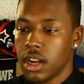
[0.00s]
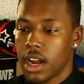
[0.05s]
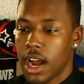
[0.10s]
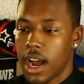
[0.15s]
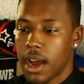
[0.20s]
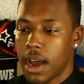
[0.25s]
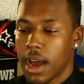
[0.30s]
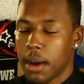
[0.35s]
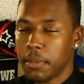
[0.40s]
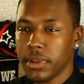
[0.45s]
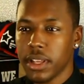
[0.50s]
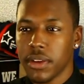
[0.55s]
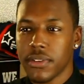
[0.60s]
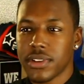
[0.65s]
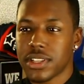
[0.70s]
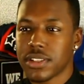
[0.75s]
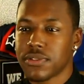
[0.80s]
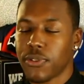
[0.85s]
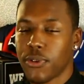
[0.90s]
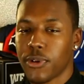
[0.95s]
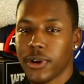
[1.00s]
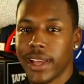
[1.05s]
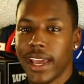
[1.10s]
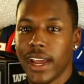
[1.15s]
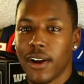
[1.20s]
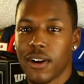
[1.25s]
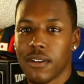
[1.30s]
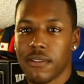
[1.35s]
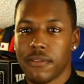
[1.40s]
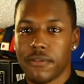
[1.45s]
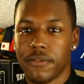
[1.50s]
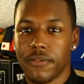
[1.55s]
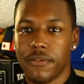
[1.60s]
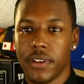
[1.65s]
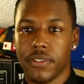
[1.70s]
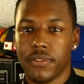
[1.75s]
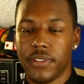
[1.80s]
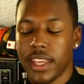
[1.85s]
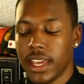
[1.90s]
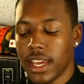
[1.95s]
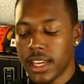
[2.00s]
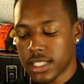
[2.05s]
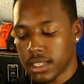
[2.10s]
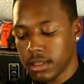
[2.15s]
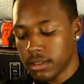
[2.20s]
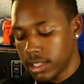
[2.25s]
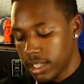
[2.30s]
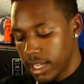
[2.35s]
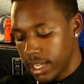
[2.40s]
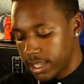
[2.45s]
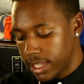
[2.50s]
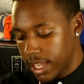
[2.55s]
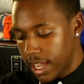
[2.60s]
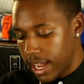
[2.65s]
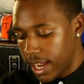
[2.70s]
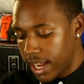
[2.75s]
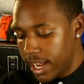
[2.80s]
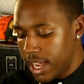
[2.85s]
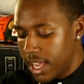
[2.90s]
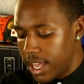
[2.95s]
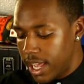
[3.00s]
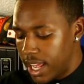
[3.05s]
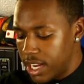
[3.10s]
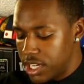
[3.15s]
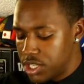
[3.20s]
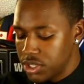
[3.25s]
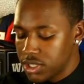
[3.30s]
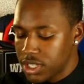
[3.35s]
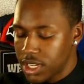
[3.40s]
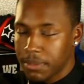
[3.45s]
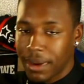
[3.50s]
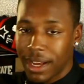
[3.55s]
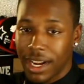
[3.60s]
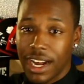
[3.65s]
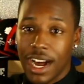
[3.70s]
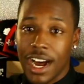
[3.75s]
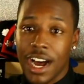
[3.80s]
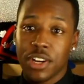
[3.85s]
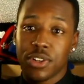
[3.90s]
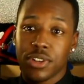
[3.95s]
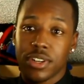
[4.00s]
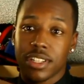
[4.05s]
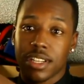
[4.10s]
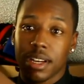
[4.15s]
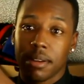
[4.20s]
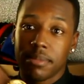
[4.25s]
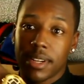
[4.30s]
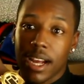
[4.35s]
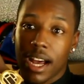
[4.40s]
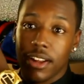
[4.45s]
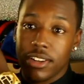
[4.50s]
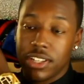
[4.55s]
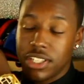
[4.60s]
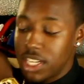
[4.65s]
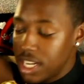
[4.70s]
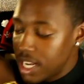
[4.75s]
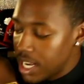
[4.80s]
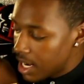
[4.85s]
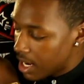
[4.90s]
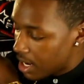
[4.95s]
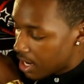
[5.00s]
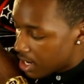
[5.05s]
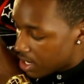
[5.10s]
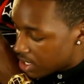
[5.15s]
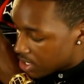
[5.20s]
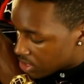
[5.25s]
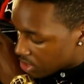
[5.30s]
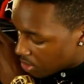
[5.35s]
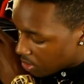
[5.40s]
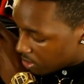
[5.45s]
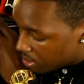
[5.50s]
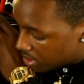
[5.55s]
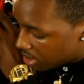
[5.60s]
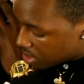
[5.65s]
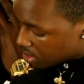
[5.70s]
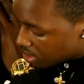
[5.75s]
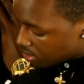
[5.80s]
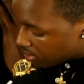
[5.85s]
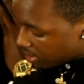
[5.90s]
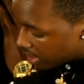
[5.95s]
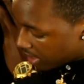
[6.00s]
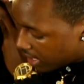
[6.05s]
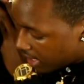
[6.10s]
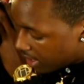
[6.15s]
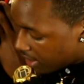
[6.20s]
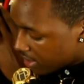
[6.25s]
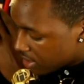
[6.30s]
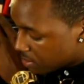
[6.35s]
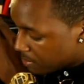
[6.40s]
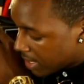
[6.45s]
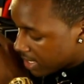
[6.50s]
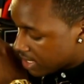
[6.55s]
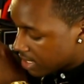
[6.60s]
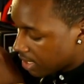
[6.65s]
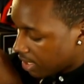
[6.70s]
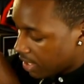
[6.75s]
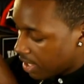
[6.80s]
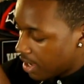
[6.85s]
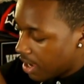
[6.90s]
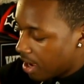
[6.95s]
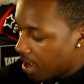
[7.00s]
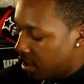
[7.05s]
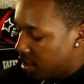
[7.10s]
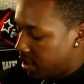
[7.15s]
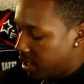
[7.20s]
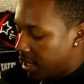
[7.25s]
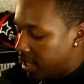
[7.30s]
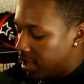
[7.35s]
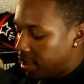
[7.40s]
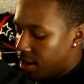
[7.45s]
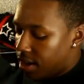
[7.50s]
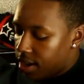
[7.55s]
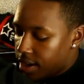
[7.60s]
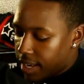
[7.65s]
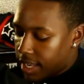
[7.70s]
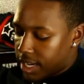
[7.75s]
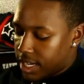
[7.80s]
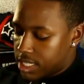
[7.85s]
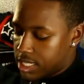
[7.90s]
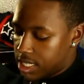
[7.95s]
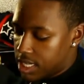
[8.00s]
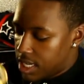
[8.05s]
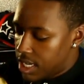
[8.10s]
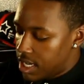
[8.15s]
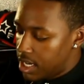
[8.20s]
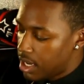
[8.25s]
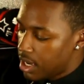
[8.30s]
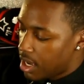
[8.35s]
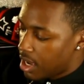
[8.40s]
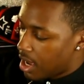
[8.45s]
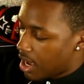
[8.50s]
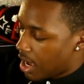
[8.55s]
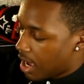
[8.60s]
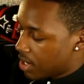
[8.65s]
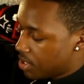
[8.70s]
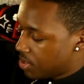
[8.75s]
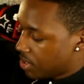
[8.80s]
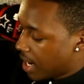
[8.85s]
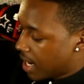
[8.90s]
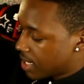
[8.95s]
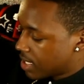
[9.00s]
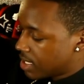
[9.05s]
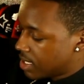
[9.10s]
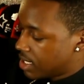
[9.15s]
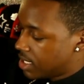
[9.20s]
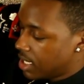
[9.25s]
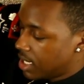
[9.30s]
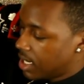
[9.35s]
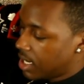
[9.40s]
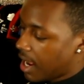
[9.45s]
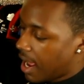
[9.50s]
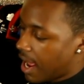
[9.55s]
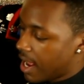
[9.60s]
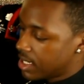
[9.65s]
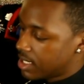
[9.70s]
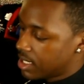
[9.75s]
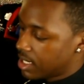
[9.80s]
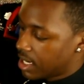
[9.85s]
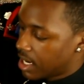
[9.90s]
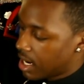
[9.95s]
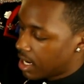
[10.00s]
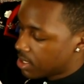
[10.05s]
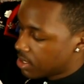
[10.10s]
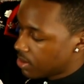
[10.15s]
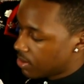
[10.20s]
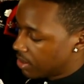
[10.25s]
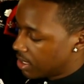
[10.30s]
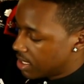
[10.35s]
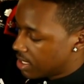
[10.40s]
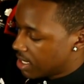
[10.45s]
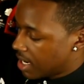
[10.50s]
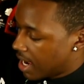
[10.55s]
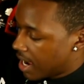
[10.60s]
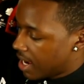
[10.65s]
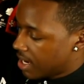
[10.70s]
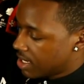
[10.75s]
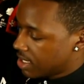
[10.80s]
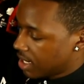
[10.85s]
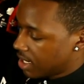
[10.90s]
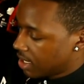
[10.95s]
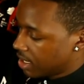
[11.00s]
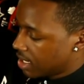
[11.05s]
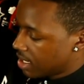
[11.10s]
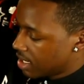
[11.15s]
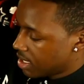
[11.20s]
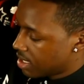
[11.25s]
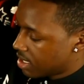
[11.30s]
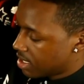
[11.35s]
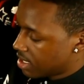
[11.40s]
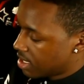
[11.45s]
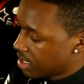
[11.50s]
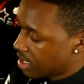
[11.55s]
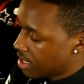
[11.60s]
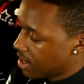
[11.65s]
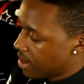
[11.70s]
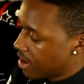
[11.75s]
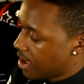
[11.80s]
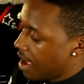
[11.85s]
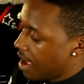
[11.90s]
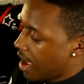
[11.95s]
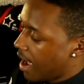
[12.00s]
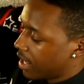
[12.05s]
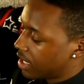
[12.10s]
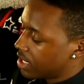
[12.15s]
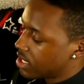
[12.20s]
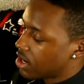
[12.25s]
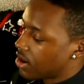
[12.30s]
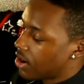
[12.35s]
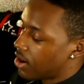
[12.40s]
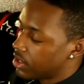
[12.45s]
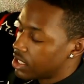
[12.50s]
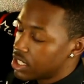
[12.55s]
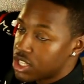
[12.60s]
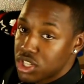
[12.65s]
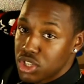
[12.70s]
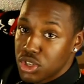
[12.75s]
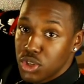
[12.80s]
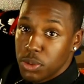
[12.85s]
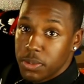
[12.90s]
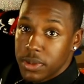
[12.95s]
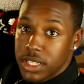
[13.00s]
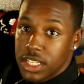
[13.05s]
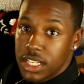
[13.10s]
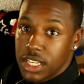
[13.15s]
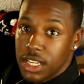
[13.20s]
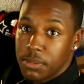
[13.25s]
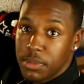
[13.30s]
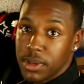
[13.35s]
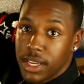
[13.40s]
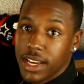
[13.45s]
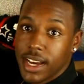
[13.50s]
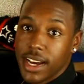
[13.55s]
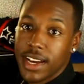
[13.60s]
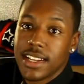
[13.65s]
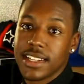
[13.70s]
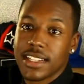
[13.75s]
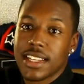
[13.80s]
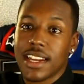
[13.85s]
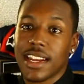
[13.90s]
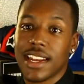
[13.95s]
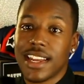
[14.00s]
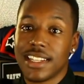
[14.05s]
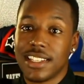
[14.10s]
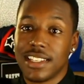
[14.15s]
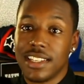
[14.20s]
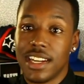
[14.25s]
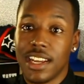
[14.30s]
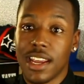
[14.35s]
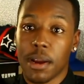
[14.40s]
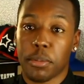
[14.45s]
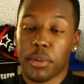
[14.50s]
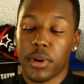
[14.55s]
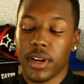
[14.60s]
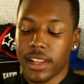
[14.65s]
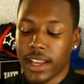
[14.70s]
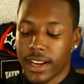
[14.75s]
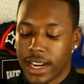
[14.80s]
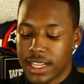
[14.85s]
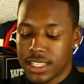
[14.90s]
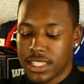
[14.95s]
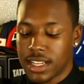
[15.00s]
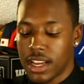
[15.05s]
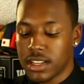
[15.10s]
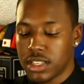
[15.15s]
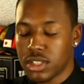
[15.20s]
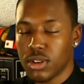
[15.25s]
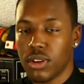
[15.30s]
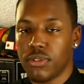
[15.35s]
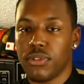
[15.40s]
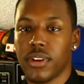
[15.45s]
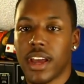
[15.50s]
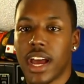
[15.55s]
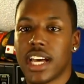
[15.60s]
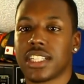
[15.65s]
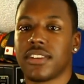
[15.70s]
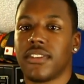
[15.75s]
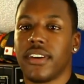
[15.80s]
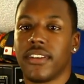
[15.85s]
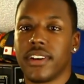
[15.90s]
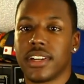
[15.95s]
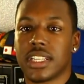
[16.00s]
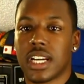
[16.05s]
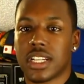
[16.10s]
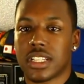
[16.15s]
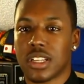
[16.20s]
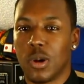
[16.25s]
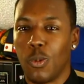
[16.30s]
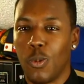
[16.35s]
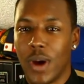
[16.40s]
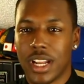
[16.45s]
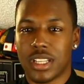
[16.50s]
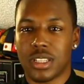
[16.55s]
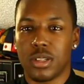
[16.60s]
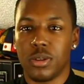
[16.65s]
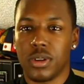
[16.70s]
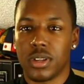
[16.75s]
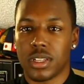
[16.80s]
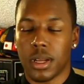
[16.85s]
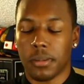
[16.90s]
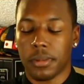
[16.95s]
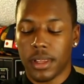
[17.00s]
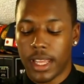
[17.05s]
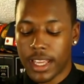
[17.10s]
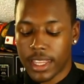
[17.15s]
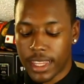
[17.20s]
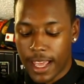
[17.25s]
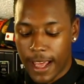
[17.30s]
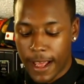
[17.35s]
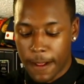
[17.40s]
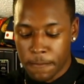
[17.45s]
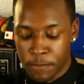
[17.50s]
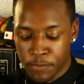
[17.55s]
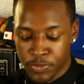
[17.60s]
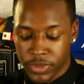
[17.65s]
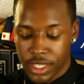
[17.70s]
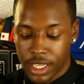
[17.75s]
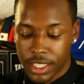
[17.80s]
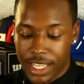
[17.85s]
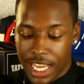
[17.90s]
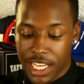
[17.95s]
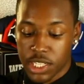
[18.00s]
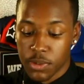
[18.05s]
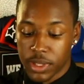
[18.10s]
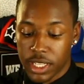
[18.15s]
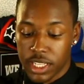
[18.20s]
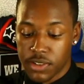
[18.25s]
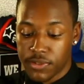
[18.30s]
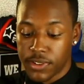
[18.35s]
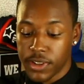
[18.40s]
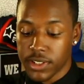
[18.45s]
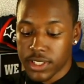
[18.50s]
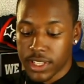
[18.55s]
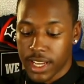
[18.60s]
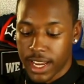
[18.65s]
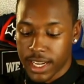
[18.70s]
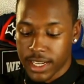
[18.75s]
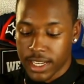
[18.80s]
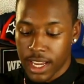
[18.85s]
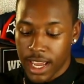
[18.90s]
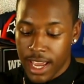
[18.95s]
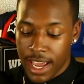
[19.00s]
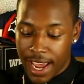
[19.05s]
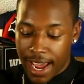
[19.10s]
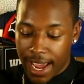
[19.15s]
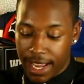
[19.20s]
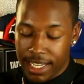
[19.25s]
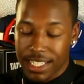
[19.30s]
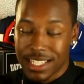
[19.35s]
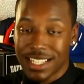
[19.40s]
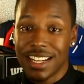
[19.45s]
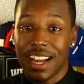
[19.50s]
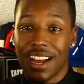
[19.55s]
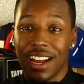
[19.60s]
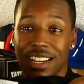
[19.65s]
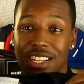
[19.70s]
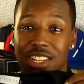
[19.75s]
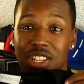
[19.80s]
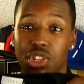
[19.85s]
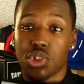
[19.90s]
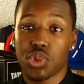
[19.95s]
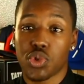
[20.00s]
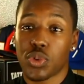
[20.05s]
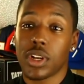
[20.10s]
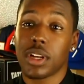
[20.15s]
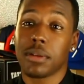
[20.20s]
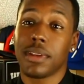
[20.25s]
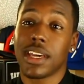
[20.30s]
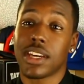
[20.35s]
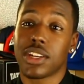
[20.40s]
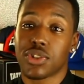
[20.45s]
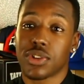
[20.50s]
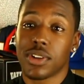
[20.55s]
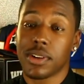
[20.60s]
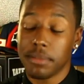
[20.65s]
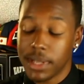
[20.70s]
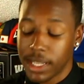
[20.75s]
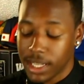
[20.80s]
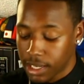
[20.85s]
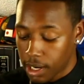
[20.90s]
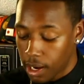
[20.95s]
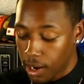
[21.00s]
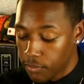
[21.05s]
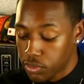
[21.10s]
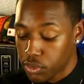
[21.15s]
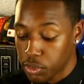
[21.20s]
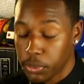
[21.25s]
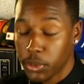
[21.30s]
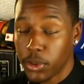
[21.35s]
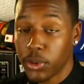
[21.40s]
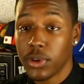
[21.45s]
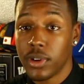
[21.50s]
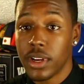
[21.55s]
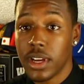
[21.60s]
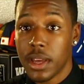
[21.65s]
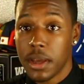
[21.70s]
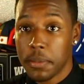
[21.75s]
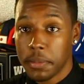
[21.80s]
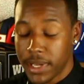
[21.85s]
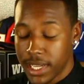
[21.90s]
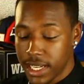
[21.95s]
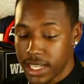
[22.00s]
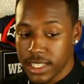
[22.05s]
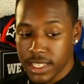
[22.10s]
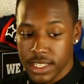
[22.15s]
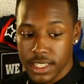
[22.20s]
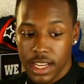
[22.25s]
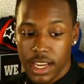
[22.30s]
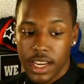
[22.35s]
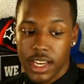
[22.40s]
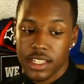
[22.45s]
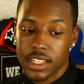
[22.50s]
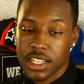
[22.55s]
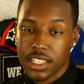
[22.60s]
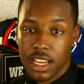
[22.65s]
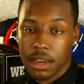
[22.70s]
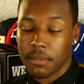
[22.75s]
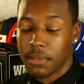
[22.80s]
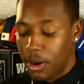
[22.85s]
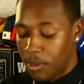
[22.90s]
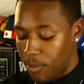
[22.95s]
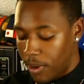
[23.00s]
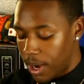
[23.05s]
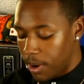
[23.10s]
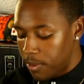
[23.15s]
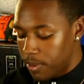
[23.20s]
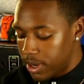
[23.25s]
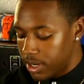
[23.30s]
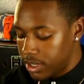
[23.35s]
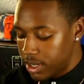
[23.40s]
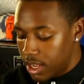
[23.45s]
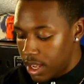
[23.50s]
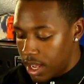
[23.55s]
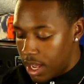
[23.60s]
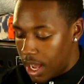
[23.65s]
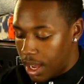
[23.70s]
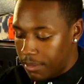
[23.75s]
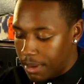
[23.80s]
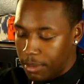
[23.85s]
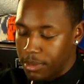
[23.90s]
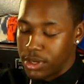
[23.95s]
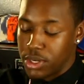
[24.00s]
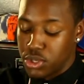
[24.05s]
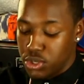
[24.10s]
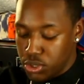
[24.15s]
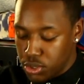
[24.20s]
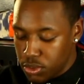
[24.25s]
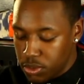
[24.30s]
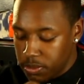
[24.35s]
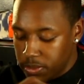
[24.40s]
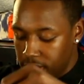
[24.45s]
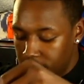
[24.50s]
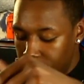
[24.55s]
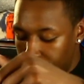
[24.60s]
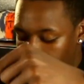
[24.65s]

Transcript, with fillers: I believe it was 48 or 58, something like that. And it's usually about a hundred something dollar tee. So this one right here is basically a elongated tee. As you guys can see, it has the cuts on the sides like this. And it's called the scuba tee because it is neoprene, like I said. So if you guys have ever touched a wetsuit or something like that, that's what this feels like and it's an extremely extremely comfortable piece just like my white one um, I would assume